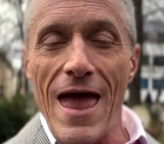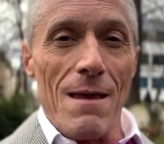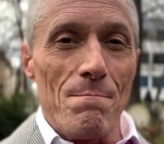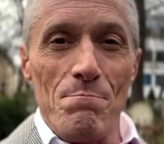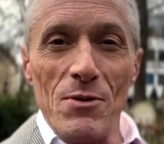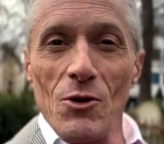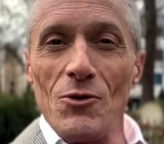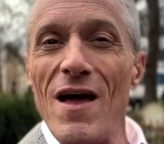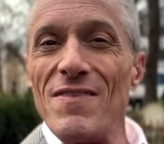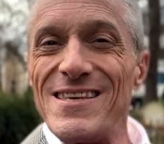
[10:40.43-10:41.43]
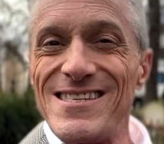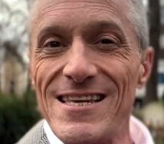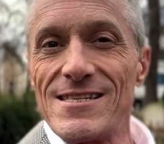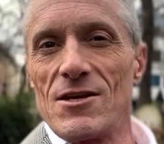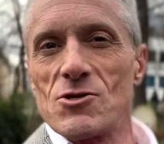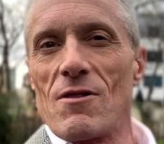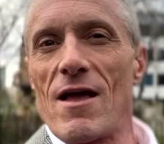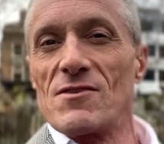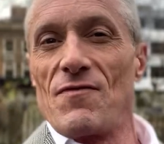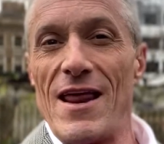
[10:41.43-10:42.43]
and build the
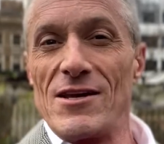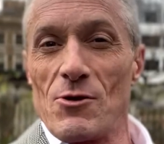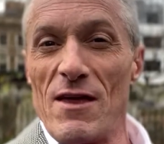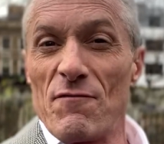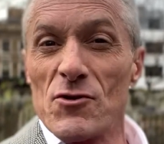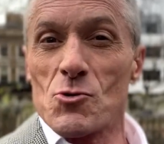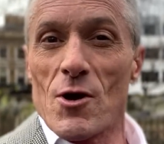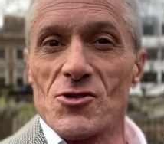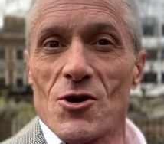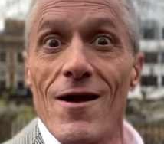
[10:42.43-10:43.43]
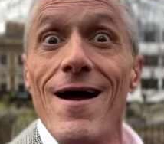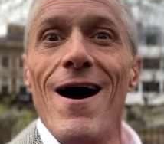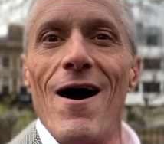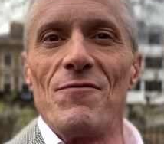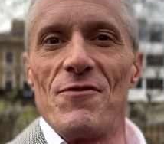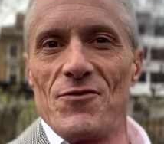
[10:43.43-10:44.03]
decentralized financial infrastructure of the